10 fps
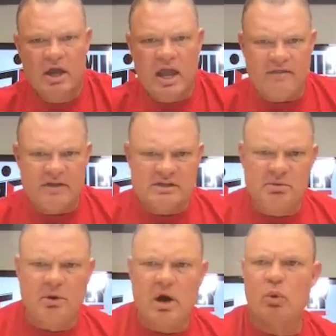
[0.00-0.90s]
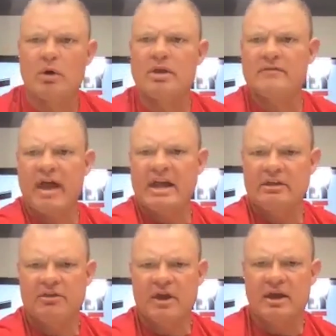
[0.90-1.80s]
And these people aren't worthy of
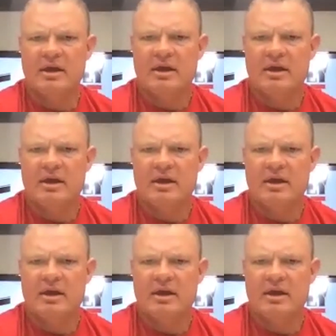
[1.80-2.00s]
anything.